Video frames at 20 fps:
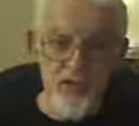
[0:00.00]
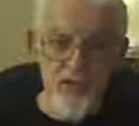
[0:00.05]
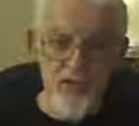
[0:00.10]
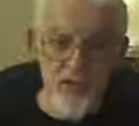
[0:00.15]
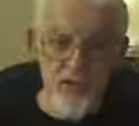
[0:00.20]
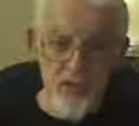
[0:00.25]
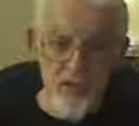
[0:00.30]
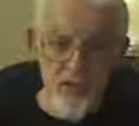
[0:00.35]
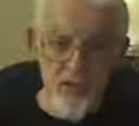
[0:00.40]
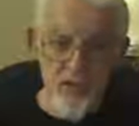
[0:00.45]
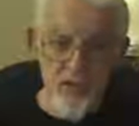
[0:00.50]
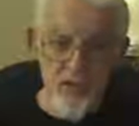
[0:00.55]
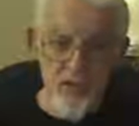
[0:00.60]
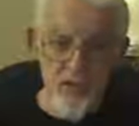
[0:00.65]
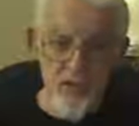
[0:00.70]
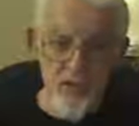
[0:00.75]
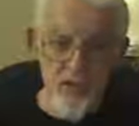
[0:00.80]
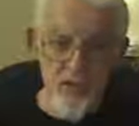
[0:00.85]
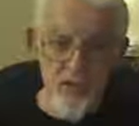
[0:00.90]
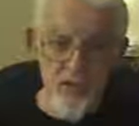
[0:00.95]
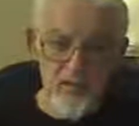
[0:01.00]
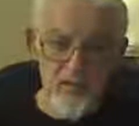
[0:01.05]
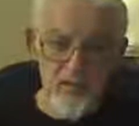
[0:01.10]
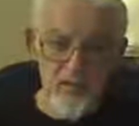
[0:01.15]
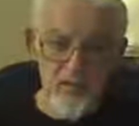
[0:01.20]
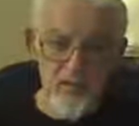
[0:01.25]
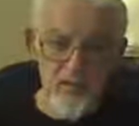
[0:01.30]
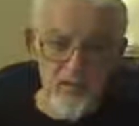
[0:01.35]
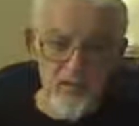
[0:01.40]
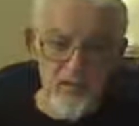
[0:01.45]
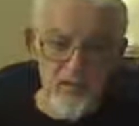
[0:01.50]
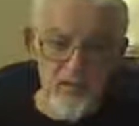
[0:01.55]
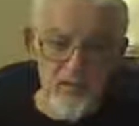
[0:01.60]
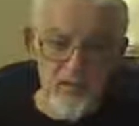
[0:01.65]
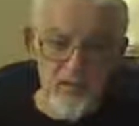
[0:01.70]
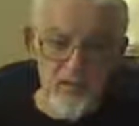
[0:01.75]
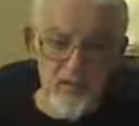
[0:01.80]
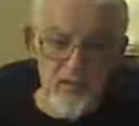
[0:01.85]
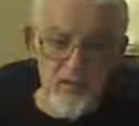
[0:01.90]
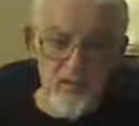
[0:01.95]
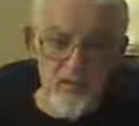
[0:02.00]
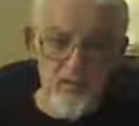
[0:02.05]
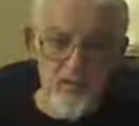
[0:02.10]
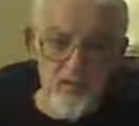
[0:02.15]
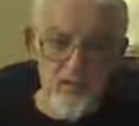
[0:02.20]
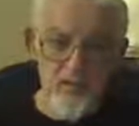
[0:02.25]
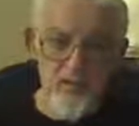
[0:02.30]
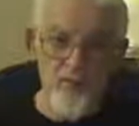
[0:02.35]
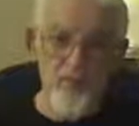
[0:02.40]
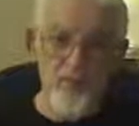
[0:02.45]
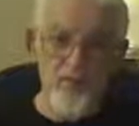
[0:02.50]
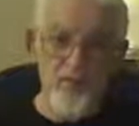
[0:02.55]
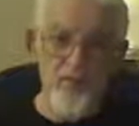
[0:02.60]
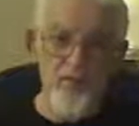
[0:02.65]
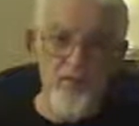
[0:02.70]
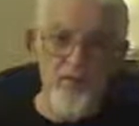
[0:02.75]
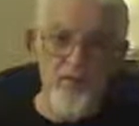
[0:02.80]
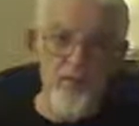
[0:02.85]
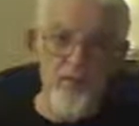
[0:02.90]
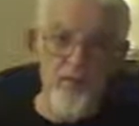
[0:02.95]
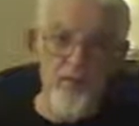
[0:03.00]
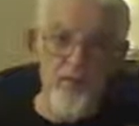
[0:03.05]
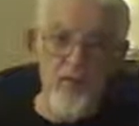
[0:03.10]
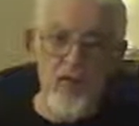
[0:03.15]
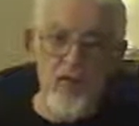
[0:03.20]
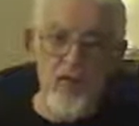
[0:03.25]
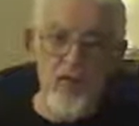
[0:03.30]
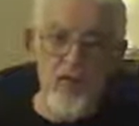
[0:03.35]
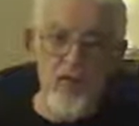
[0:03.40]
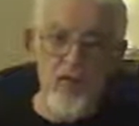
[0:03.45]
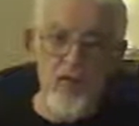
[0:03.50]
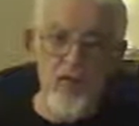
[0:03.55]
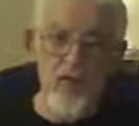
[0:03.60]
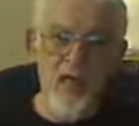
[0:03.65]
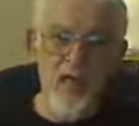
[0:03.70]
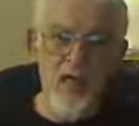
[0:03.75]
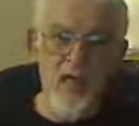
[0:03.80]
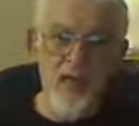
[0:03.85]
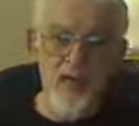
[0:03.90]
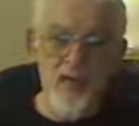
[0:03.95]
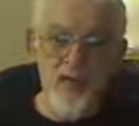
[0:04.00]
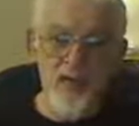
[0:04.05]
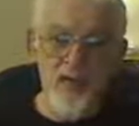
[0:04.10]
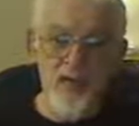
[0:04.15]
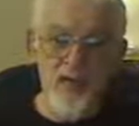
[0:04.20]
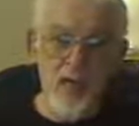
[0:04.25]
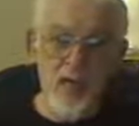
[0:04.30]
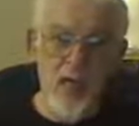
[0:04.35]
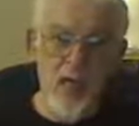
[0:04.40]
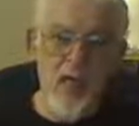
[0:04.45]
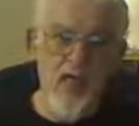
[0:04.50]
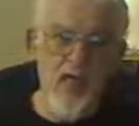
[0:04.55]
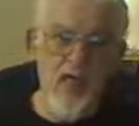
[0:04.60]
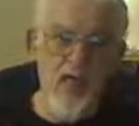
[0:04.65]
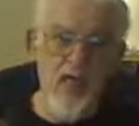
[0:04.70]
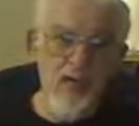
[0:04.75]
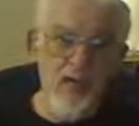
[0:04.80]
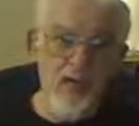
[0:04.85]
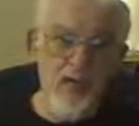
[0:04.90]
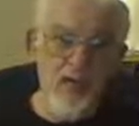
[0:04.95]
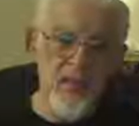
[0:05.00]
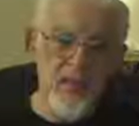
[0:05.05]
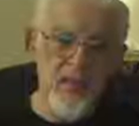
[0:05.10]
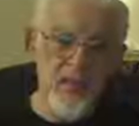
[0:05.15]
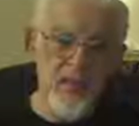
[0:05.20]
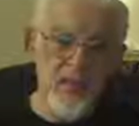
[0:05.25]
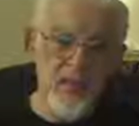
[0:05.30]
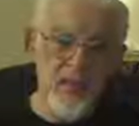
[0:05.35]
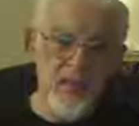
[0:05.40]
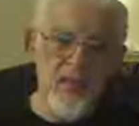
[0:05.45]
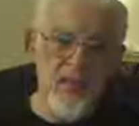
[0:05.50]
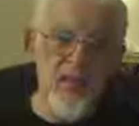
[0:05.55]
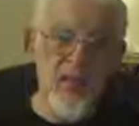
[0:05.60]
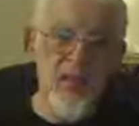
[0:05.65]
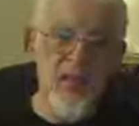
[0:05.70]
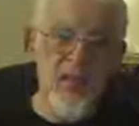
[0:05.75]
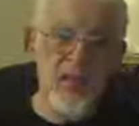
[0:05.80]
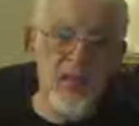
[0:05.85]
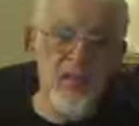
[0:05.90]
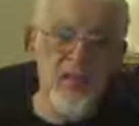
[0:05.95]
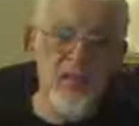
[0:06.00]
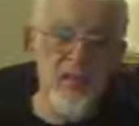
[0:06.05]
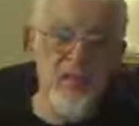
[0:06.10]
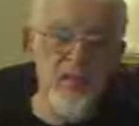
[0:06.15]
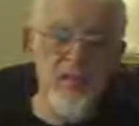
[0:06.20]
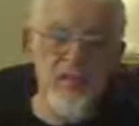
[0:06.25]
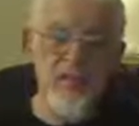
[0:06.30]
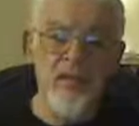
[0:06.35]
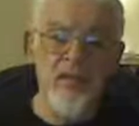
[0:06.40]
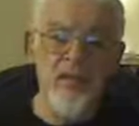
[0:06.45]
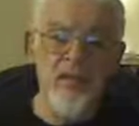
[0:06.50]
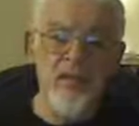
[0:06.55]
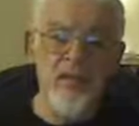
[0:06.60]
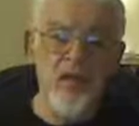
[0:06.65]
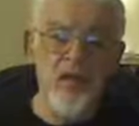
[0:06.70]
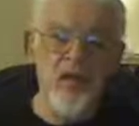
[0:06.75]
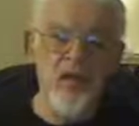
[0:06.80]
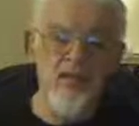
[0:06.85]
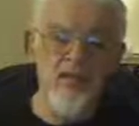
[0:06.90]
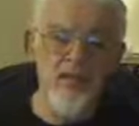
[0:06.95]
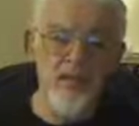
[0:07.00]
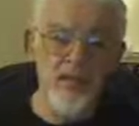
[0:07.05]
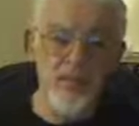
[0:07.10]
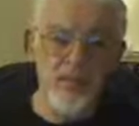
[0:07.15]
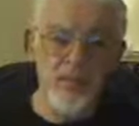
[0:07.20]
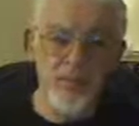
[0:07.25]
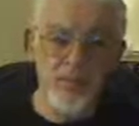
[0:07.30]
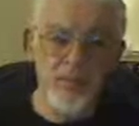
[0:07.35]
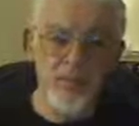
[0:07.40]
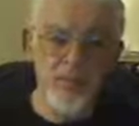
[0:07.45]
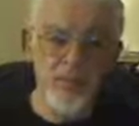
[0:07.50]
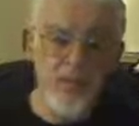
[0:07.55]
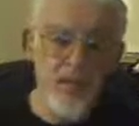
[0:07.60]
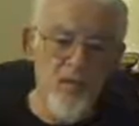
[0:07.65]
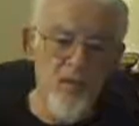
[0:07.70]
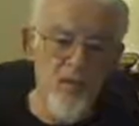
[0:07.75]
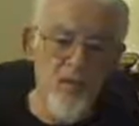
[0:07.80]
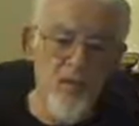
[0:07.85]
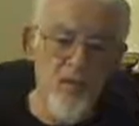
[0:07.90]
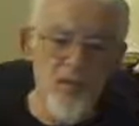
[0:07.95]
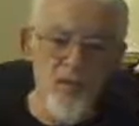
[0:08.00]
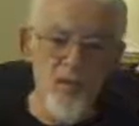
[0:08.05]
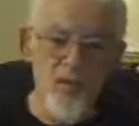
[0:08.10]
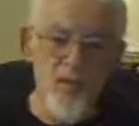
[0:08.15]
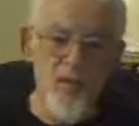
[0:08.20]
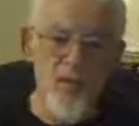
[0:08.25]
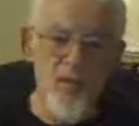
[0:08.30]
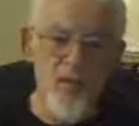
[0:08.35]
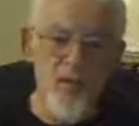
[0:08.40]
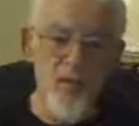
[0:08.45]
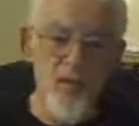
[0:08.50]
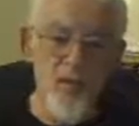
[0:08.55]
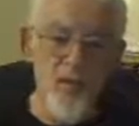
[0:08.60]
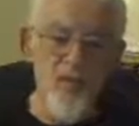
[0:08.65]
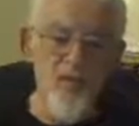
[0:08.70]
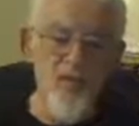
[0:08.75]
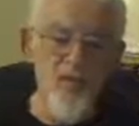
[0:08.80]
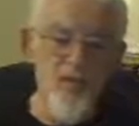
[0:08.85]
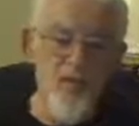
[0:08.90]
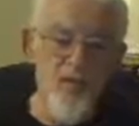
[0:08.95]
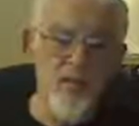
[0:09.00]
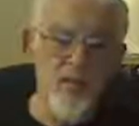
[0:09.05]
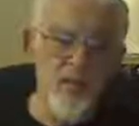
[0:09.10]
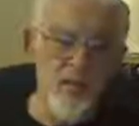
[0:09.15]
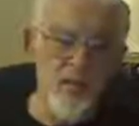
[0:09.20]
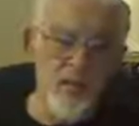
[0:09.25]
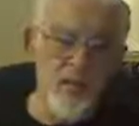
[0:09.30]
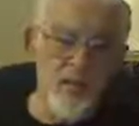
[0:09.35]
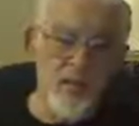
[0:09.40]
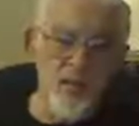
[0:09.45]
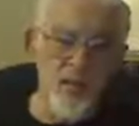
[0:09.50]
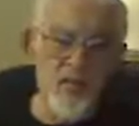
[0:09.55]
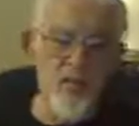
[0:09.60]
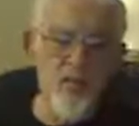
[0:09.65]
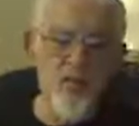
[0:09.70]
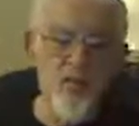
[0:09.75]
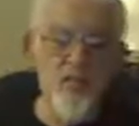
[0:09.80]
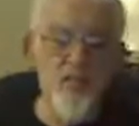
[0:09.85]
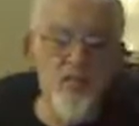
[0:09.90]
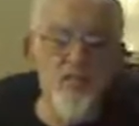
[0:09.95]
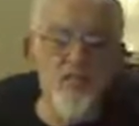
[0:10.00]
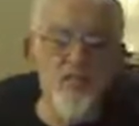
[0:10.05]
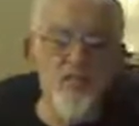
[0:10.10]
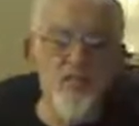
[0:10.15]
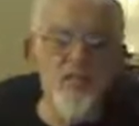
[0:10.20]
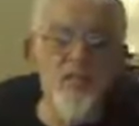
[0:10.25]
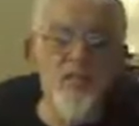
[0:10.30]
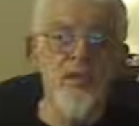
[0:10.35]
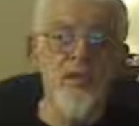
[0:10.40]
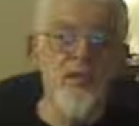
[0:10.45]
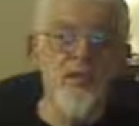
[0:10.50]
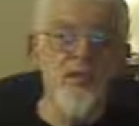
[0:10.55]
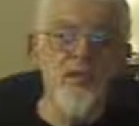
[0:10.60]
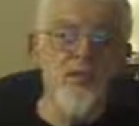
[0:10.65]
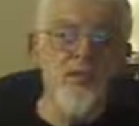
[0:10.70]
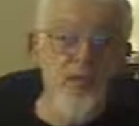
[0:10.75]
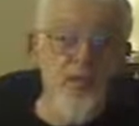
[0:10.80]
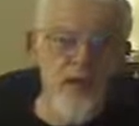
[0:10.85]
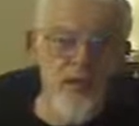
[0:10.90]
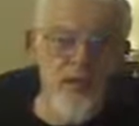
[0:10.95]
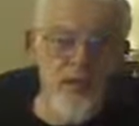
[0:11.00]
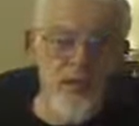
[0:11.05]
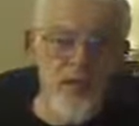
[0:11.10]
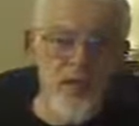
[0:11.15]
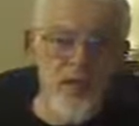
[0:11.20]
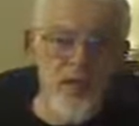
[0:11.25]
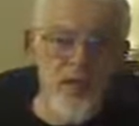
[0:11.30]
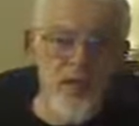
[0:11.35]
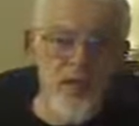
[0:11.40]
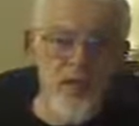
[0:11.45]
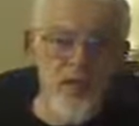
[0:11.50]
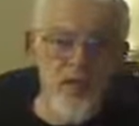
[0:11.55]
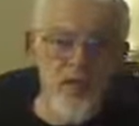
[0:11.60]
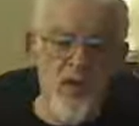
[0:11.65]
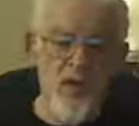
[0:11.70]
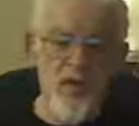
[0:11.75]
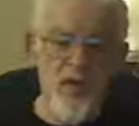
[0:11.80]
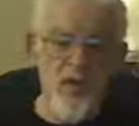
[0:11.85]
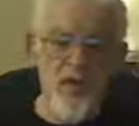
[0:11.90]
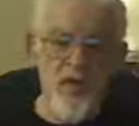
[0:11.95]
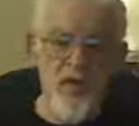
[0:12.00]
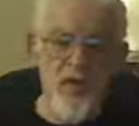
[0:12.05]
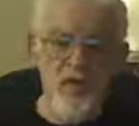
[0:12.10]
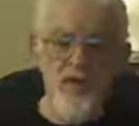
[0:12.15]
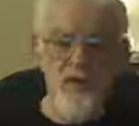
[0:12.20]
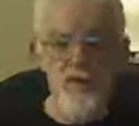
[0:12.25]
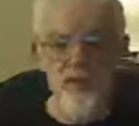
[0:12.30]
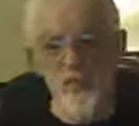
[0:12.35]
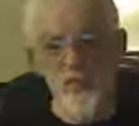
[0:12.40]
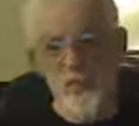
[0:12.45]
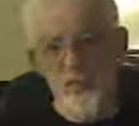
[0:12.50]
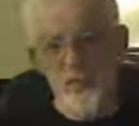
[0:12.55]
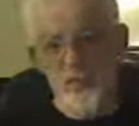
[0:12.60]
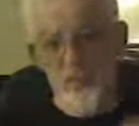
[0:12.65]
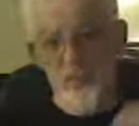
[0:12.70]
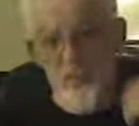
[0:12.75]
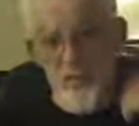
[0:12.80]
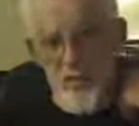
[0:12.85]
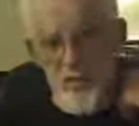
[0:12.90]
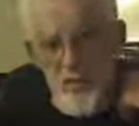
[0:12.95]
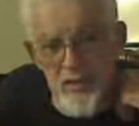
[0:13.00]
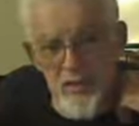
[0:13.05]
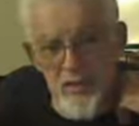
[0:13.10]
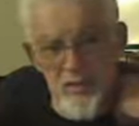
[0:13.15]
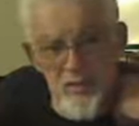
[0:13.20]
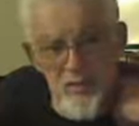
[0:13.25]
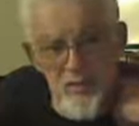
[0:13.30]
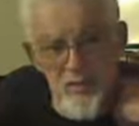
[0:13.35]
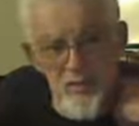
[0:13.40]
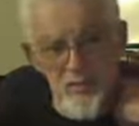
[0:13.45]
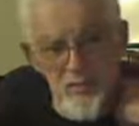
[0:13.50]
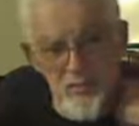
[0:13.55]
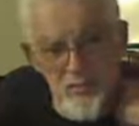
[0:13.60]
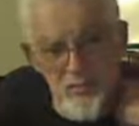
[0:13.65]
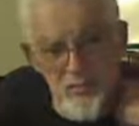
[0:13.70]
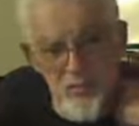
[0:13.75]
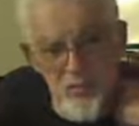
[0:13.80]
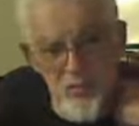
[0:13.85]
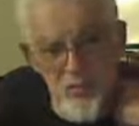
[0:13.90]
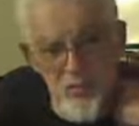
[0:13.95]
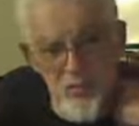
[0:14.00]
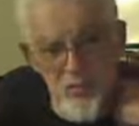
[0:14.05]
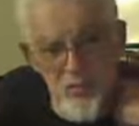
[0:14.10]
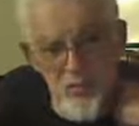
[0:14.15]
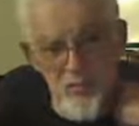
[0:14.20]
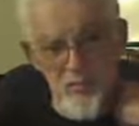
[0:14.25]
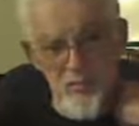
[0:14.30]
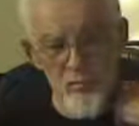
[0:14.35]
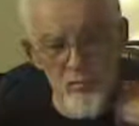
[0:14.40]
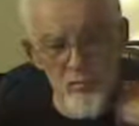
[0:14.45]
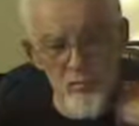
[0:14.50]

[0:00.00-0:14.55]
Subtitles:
passed away. So all of a sudden you hear and a bunch of crying, and all of a sudden people are moving around, and the whole family kind of crowds out, rushes past your room.